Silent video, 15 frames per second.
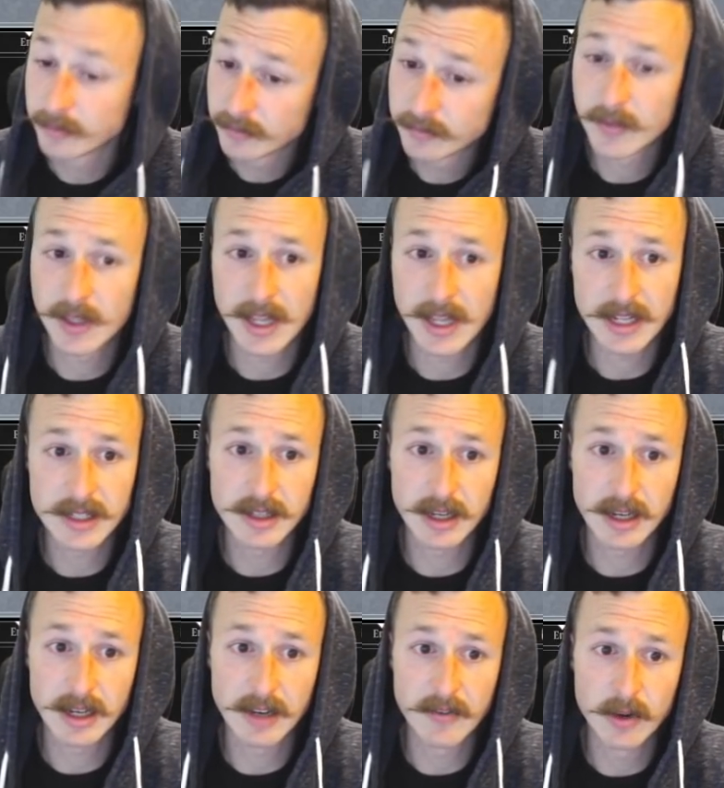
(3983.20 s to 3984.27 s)
And that's like
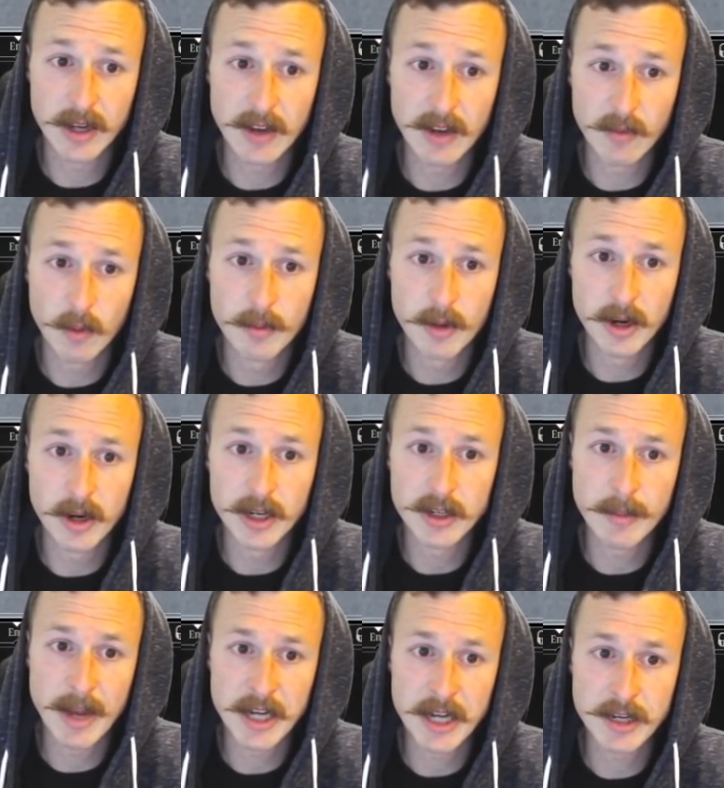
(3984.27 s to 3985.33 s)
if you only have one Burning Tree. Imagine